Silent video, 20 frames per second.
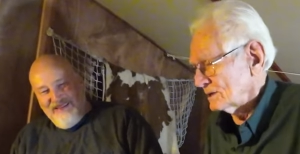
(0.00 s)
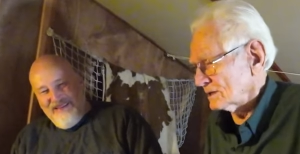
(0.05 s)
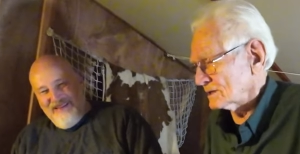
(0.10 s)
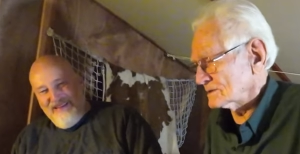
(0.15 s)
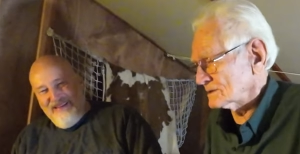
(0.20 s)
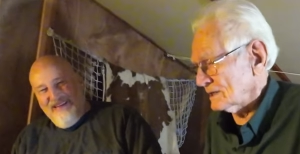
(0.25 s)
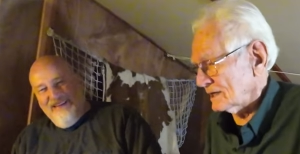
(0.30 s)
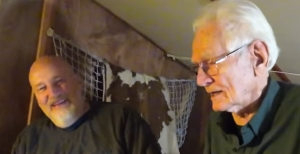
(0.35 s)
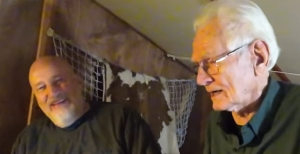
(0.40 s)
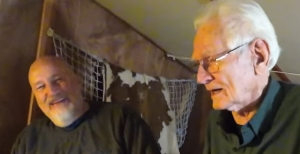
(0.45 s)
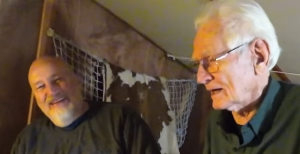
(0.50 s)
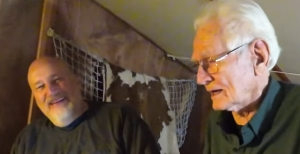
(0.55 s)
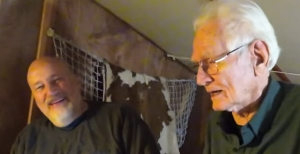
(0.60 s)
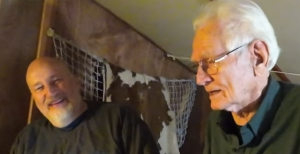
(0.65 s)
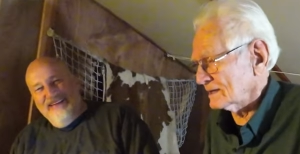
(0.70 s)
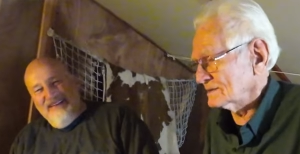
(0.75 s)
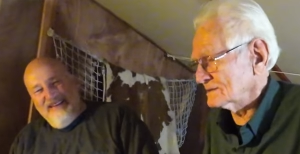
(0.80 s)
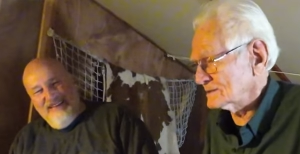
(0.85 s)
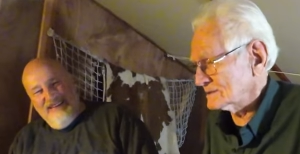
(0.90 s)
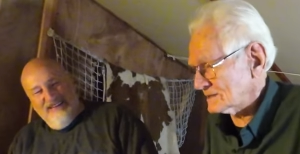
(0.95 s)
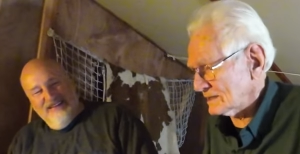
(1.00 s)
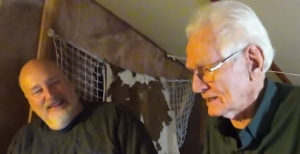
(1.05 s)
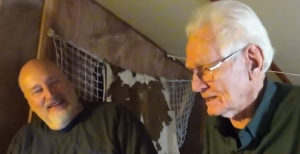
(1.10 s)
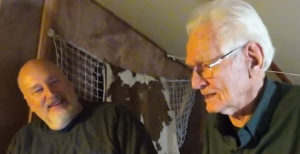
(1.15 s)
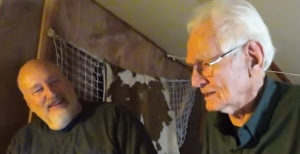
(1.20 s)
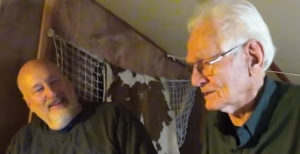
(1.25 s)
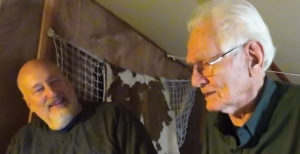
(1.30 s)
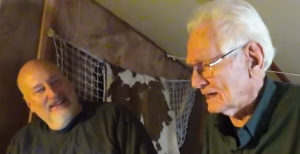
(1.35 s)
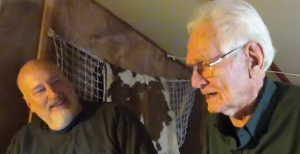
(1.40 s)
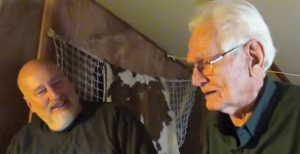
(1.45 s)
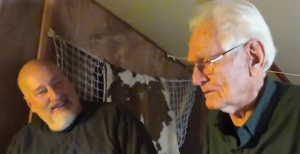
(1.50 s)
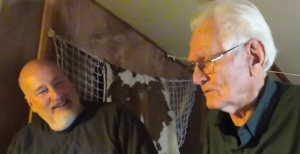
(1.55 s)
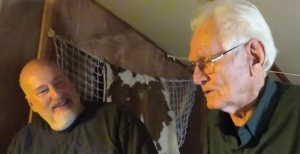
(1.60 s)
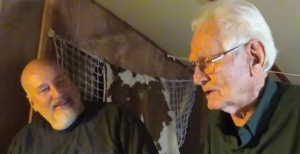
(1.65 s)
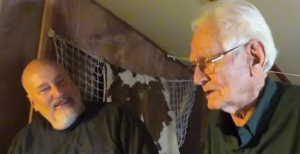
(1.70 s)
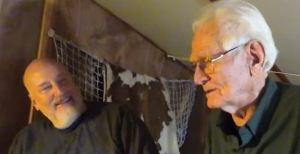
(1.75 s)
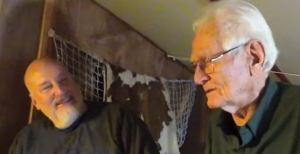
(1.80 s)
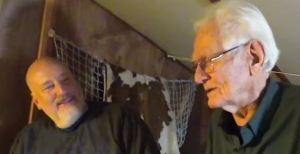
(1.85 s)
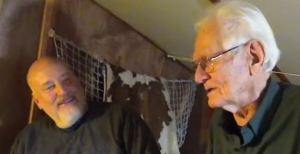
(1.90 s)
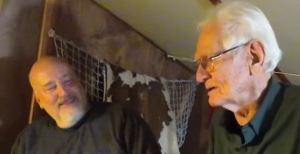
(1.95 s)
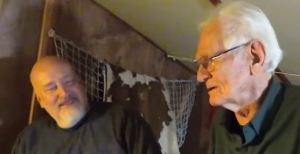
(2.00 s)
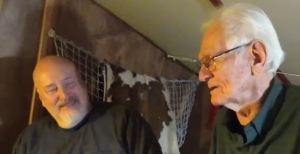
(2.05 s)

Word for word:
Speaker 1: looks like I could sail that one, you